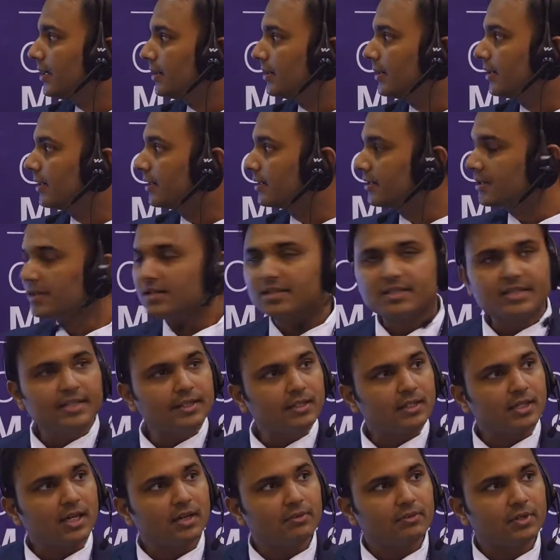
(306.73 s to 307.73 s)
there are the
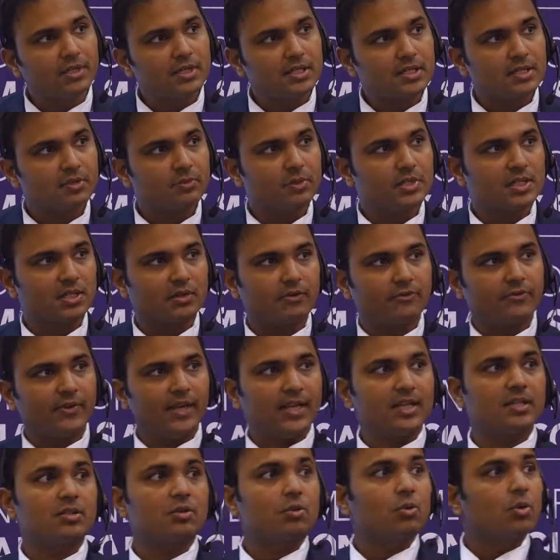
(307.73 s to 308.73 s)
steel covers, which are
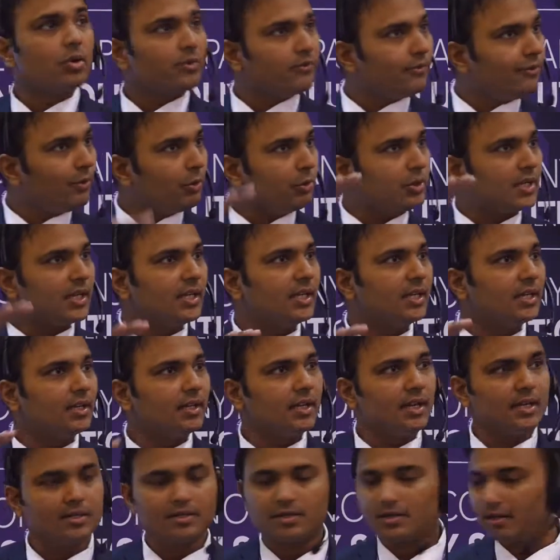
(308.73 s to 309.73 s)
fixed or floating in
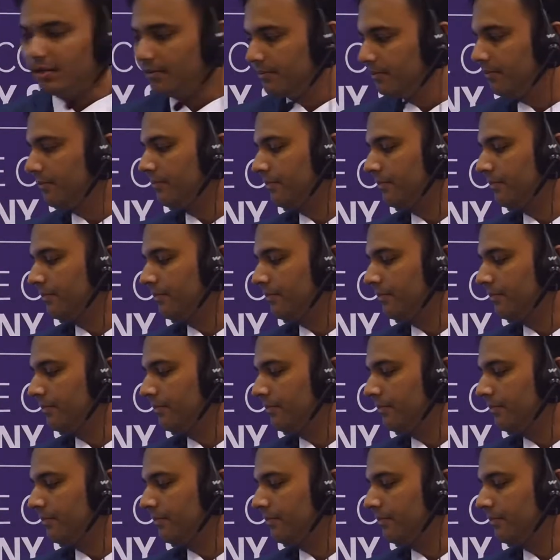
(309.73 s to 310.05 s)
nature,